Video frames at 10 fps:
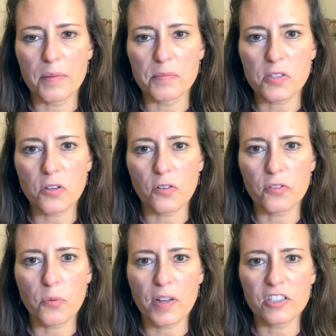So if
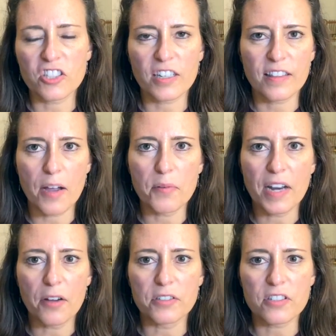you want to check that one
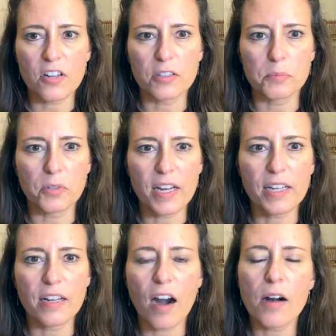out, it's called
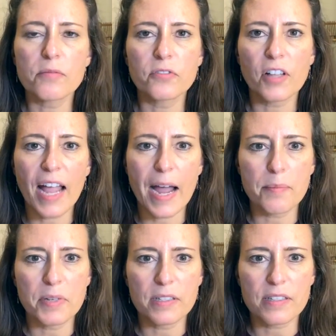Breaking Harmful
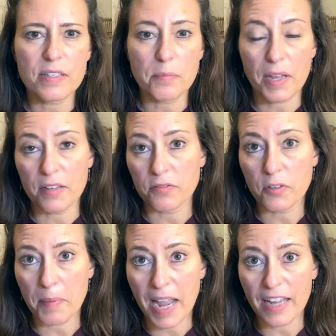Habits and Painful
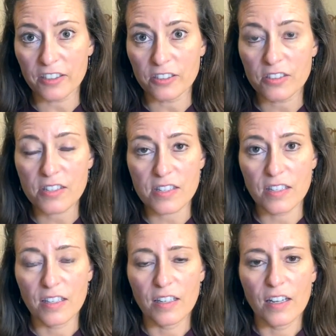Patterns.
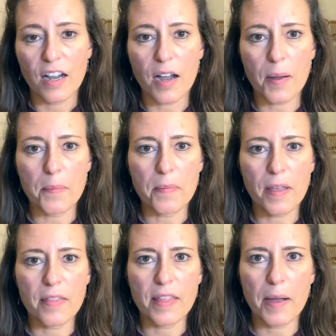
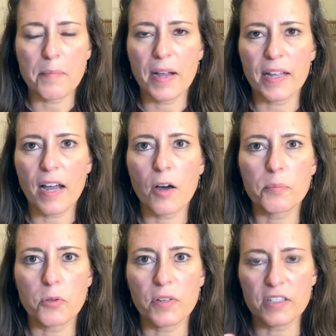And that might
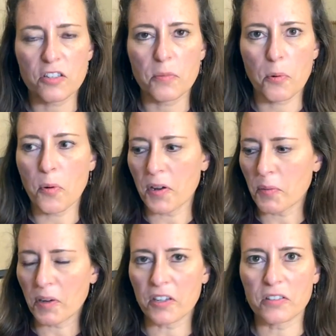help you get to the point
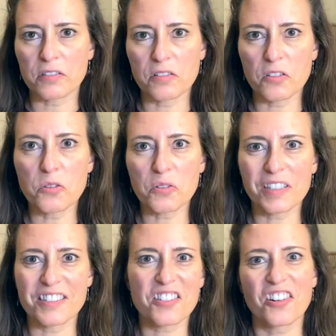where you
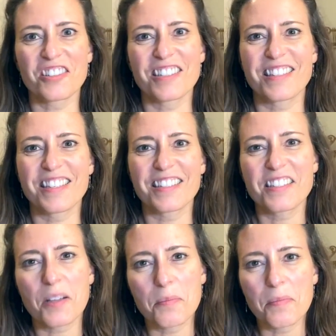can start to see
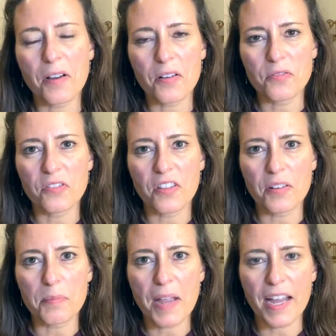some of
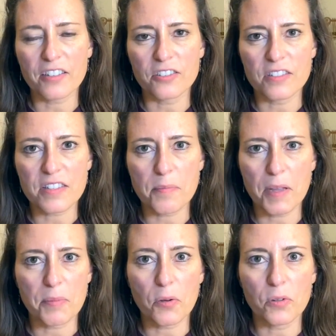the patterns that
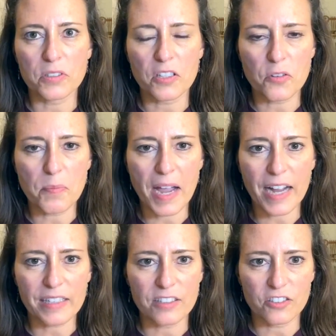might be holding you
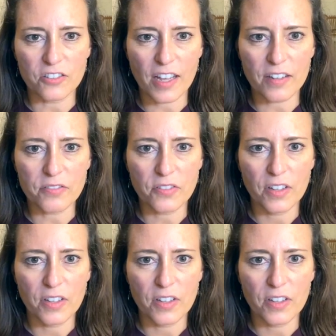back in your life.